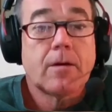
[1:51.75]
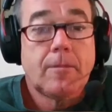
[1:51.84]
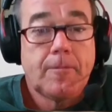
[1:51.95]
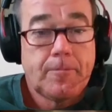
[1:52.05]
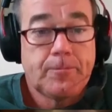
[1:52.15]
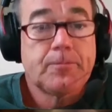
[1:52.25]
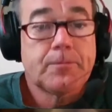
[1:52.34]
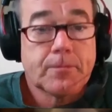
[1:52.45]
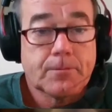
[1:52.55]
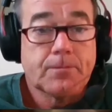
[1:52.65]

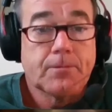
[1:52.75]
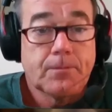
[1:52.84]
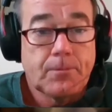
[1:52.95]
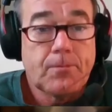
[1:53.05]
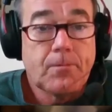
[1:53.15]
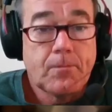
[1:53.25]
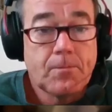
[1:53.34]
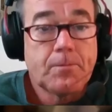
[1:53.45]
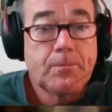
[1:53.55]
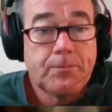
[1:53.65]

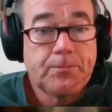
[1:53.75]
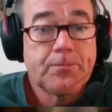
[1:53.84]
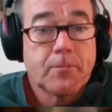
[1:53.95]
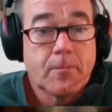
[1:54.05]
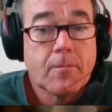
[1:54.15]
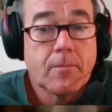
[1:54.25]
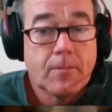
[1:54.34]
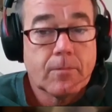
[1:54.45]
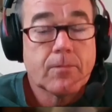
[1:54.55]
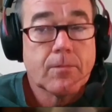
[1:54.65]

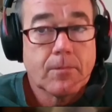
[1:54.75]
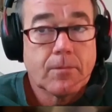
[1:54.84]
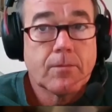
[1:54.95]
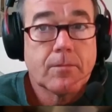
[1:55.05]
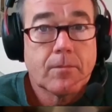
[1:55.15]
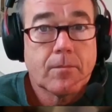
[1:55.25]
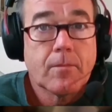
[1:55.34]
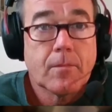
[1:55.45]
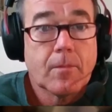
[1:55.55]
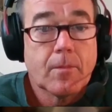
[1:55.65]

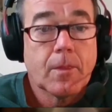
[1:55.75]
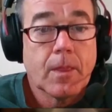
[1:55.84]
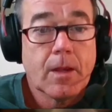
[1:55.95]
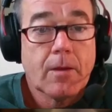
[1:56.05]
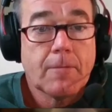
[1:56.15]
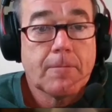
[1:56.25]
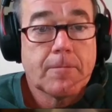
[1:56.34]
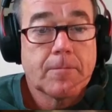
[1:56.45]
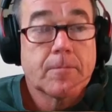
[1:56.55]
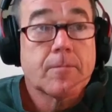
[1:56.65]

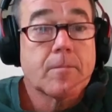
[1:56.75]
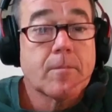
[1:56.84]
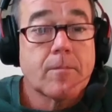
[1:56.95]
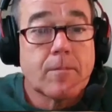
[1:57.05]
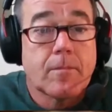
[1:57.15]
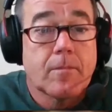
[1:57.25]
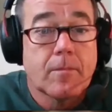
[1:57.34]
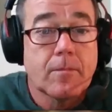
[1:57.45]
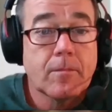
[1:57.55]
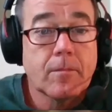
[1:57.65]

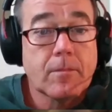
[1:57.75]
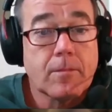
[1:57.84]
The person shown says nothing.